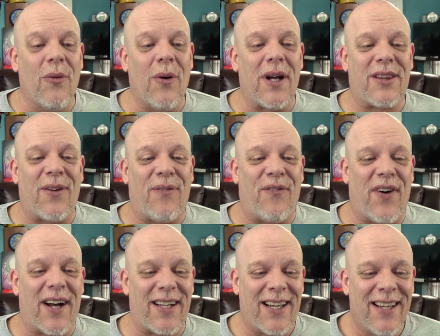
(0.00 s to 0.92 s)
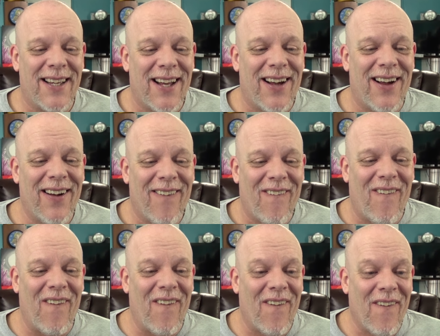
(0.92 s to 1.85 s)
What the fuck?
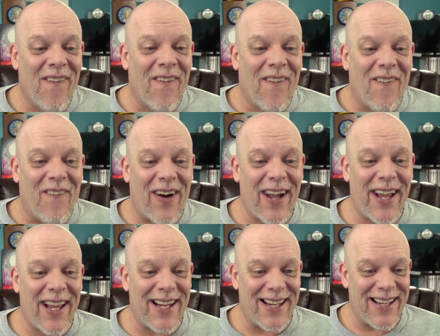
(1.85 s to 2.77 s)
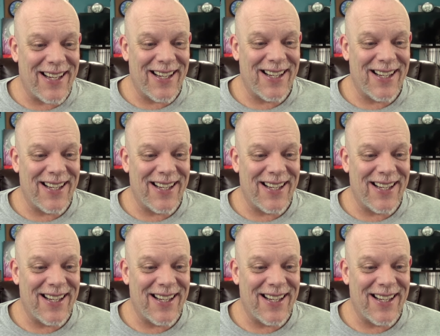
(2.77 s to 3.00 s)
Wait!